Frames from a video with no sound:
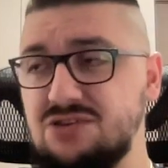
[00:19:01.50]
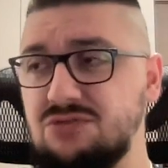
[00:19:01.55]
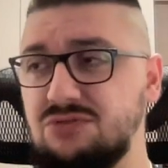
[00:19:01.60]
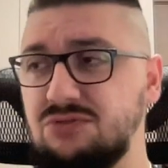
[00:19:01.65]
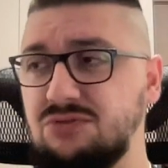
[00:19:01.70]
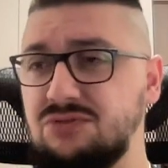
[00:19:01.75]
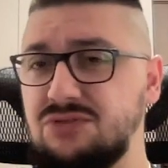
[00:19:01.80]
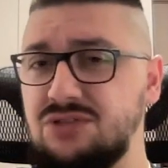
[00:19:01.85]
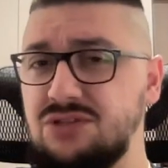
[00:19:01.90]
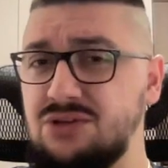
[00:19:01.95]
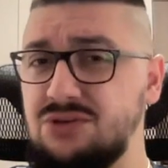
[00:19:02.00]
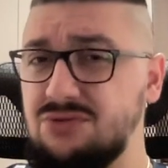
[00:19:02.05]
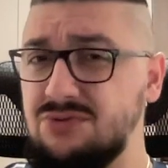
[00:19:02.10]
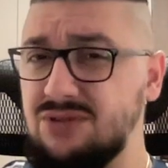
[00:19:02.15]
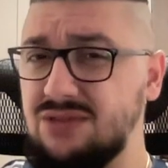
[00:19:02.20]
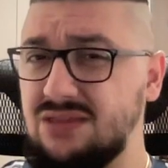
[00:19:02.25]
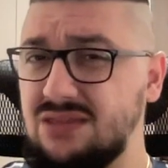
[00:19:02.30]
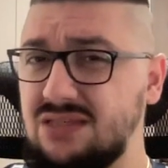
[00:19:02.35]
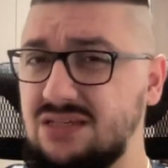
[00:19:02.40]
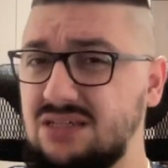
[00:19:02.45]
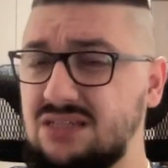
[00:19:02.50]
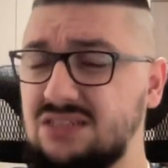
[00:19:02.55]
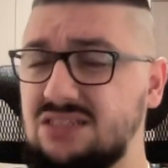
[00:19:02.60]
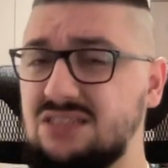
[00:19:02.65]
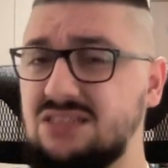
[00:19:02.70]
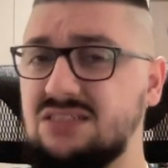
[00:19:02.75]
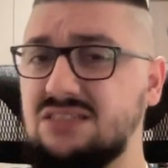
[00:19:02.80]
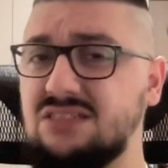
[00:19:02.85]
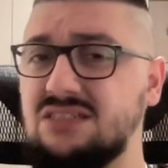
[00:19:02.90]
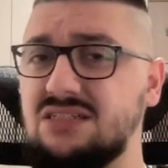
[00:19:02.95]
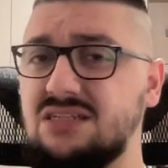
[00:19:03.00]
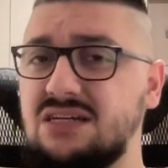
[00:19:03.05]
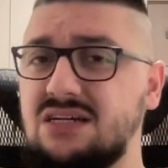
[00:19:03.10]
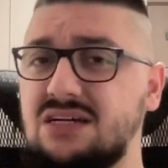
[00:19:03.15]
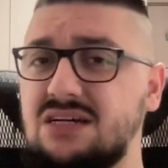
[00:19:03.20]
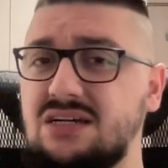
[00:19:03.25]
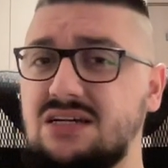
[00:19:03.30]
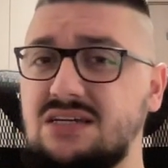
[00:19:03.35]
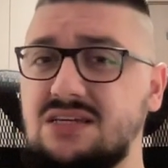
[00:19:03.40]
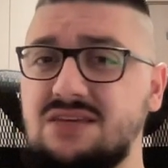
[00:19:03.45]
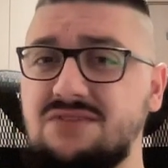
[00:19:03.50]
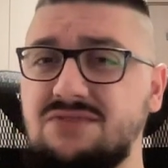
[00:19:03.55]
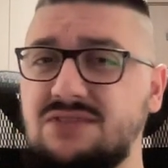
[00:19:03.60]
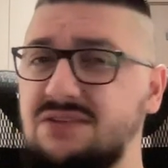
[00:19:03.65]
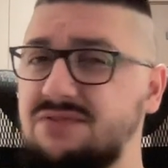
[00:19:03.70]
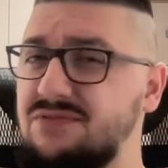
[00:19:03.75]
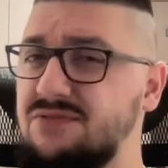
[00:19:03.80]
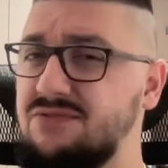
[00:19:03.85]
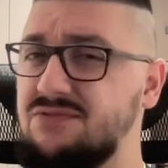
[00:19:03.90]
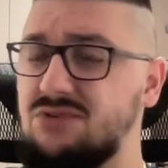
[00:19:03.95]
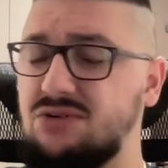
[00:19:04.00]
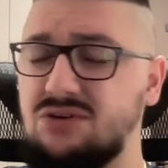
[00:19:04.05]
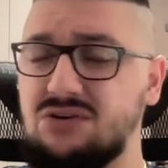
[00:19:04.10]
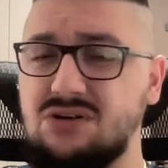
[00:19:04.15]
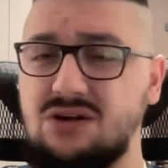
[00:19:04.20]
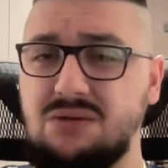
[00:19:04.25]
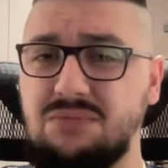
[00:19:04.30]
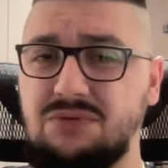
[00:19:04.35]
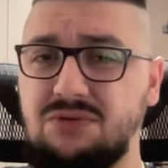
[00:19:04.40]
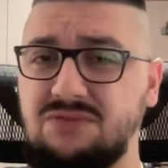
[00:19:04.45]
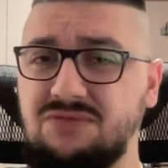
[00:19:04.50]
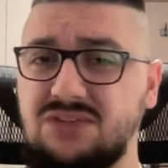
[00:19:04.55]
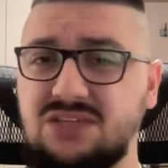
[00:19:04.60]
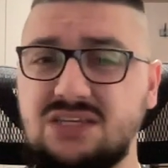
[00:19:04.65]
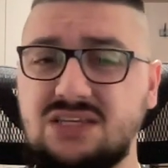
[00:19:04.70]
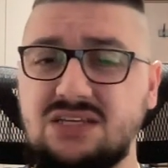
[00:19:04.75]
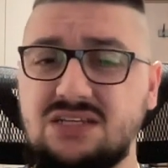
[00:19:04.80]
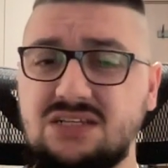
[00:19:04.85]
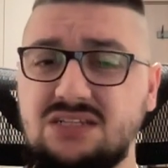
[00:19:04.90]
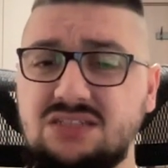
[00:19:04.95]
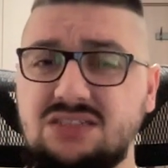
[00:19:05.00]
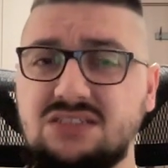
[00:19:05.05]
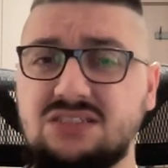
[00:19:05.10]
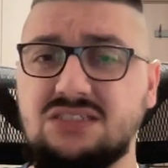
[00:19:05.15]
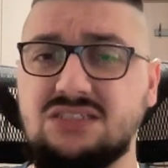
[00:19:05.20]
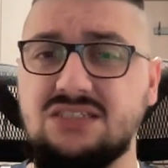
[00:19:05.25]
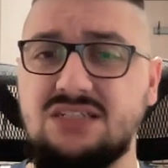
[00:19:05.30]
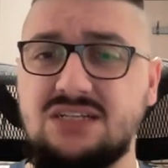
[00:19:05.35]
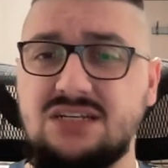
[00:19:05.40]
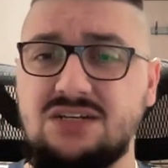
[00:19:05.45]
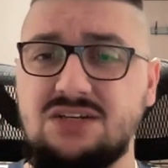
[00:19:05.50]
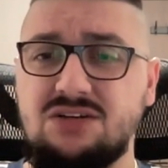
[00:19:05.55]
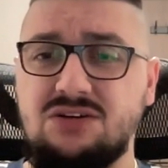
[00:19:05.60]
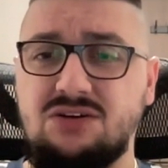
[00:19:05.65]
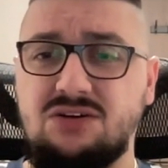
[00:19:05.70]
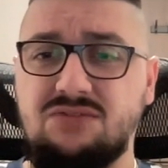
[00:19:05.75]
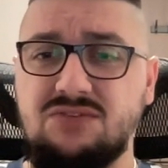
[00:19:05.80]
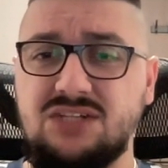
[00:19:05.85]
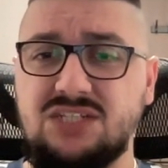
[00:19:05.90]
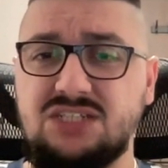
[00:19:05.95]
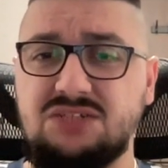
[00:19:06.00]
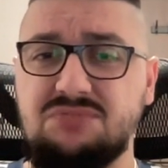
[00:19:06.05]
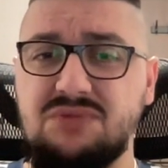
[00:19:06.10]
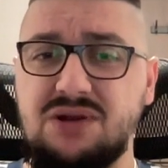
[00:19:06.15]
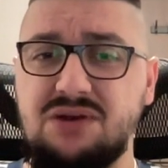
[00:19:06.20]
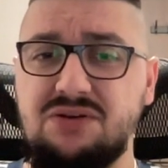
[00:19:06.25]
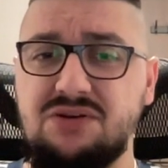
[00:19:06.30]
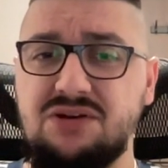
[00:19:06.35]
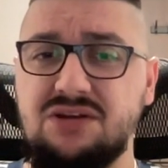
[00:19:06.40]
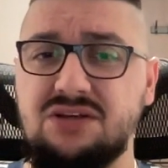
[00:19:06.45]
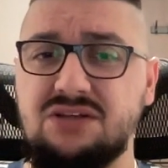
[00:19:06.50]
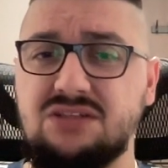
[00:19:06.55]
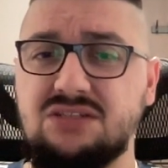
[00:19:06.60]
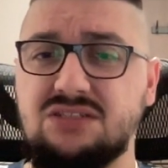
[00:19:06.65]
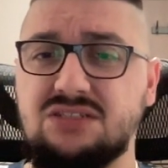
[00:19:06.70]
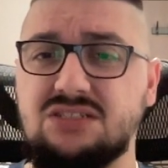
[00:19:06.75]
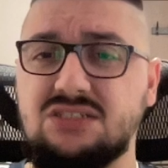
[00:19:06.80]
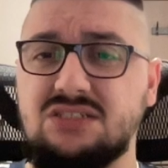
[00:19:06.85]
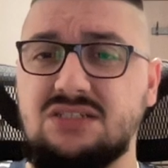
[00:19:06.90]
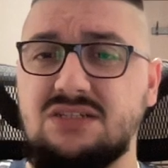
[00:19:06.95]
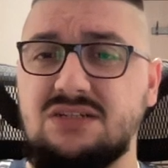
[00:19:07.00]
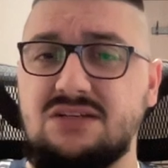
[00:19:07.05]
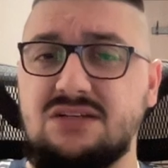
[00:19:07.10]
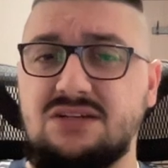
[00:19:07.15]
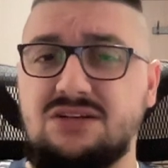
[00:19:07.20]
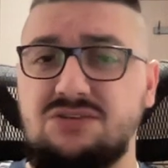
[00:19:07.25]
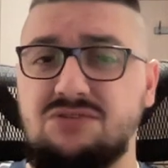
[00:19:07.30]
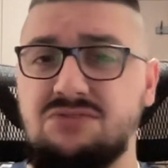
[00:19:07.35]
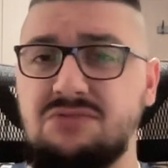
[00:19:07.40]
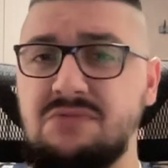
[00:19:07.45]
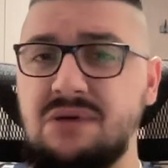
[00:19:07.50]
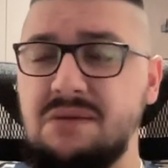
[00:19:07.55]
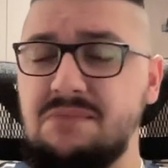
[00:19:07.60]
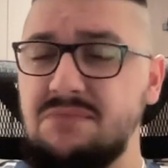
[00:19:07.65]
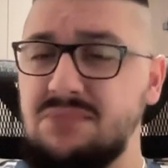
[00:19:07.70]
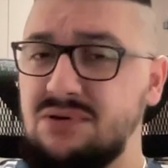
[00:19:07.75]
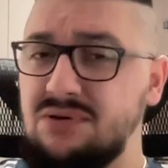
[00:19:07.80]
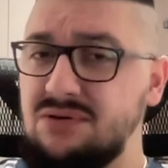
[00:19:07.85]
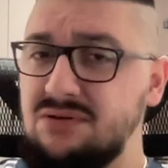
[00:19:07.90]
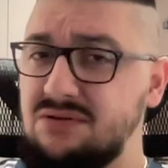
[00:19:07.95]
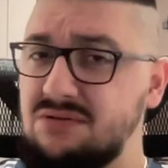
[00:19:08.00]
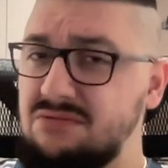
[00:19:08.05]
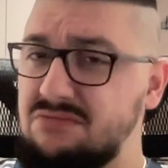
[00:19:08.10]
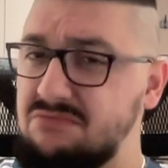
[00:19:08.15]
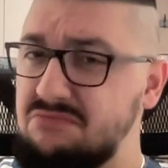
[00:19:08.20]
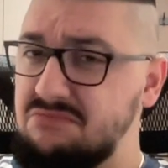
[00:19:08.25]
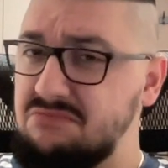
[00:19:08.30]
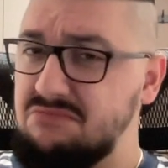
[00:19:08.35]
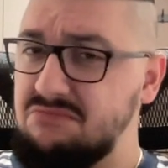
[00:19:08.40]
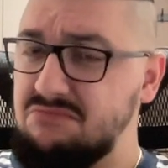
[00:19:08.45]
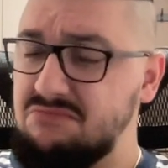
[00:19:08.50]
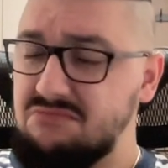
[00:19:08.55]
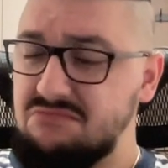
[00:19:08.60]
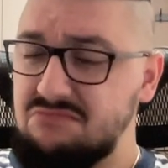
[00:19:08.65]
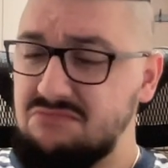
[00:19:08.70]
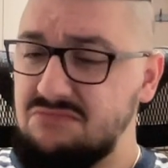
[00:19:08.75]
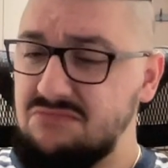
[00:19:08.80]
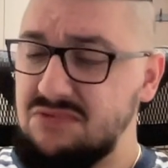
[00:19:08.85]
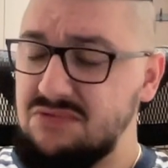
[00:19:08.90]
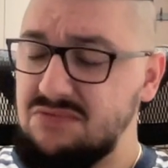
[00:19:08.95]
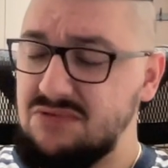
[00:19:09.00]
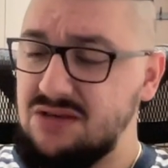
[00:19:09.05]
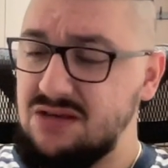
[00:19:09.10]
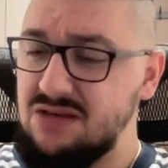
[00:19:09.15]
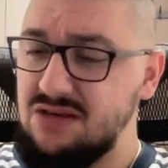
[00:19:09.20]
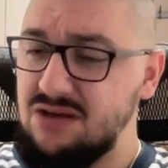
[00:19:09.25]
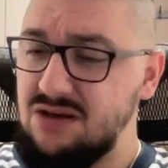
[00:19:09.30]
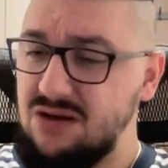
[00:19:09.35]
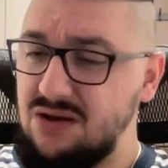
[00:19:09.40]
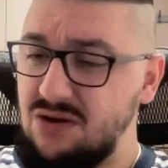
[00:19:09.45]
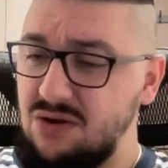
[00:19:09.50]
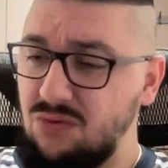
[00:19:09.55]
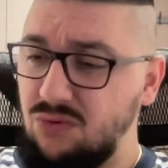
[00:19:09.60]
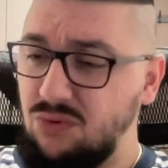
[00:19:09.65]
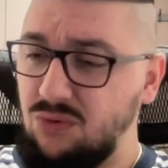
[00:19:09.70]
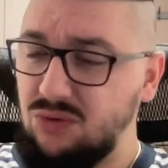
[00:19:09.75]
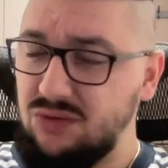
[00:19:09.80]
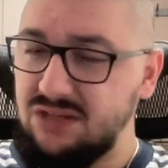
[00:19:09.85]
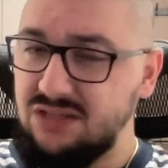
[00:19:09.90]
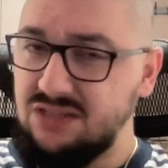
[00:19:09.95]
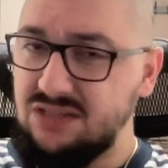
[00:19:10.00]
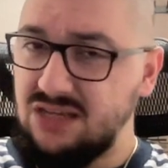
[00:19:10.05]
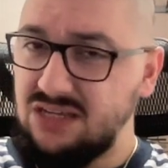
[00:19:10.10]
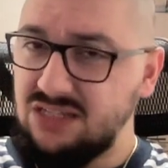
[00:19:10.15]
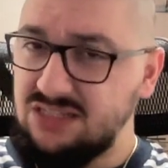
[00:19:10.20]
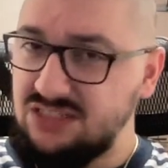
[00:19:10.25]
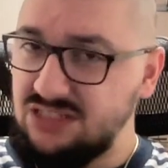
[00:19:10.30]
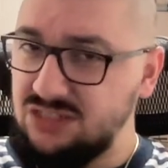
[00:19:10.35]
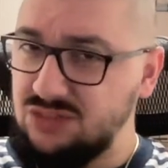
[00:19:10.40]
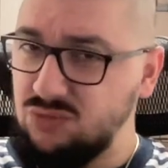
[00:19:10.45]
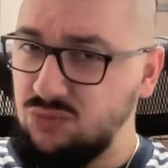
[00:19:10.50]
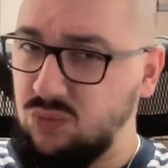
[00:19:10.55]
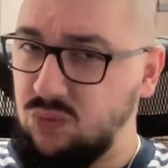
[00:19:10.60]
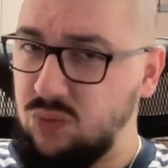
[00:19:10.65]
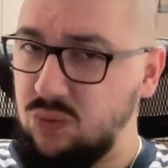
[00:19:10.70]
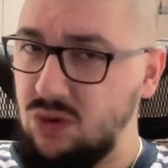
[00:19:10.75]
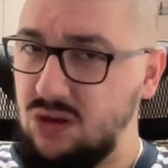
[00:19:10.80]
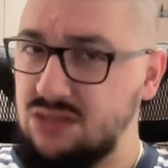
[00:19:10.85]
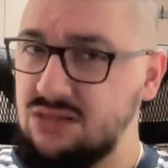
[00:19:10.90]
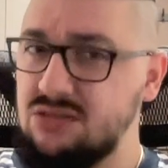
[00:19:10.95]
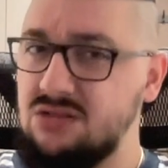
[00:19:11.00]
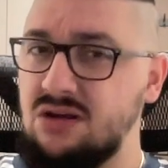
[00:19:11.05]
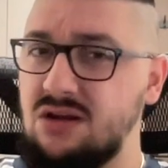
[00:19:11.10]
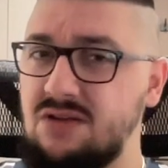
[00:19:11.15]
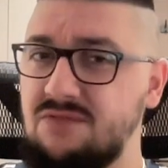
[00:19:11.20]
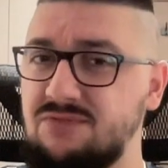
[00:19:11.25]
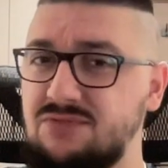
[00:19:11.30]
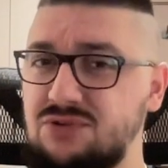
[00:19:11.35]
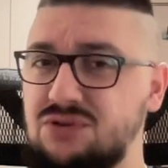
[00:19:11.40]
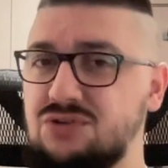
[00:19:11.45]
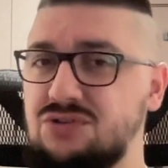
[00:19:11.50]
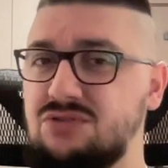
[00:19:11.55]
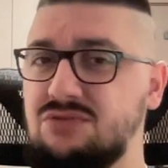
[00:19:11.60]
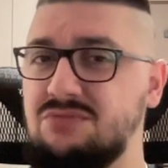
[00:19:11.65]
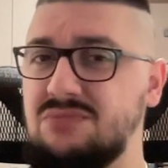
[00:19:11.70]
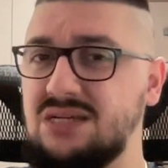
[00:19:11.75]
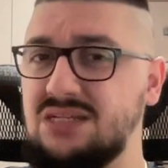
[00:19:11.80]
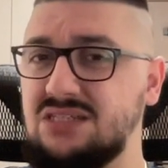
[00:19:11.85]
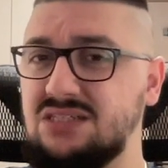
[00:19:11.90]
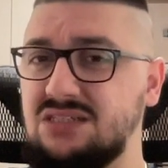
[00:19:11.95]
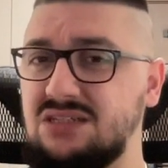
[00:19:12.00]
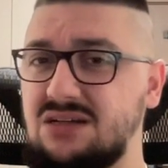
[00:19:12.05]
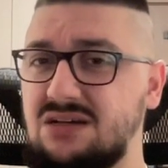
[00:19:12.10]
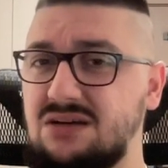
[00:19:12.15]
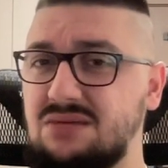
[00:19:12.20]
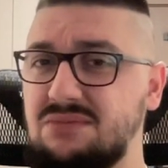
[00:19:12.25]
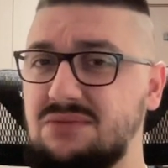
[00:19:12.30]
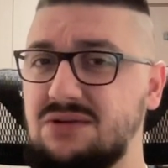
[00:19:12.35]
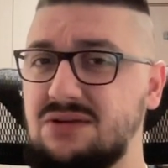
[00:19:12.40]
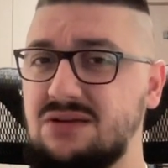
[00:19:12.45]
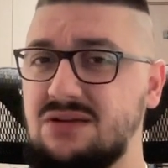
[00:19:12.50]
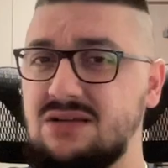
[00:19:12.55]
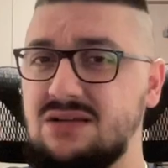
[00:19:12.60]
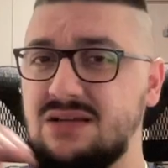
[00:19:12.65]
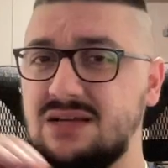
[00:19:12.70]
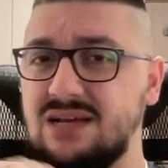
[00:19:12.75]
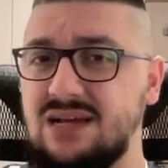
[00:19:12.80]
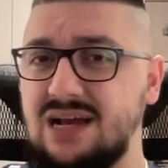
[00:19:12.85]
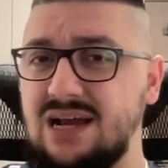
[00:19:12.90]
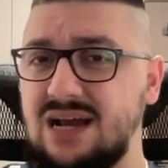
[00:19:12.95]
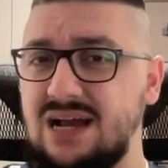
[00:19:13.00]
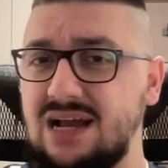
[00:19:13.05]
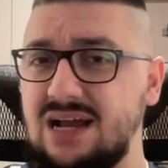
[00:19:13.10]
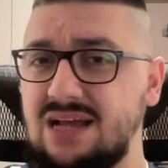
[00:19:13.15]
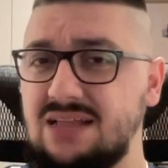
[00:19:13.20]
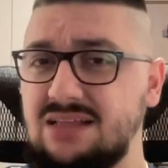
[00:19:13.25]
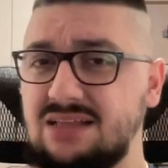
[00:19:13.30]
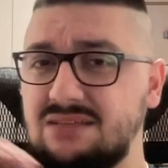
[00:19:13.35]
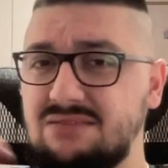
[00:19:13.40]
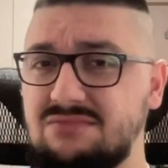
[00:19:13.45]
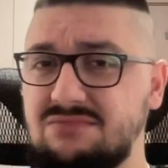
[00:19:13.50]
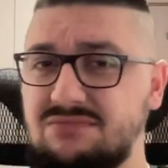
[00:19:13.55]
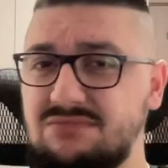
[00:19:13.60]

you're new at this, even if you've got a couple of years of experience, remember, all it takes is one time for you to mess up and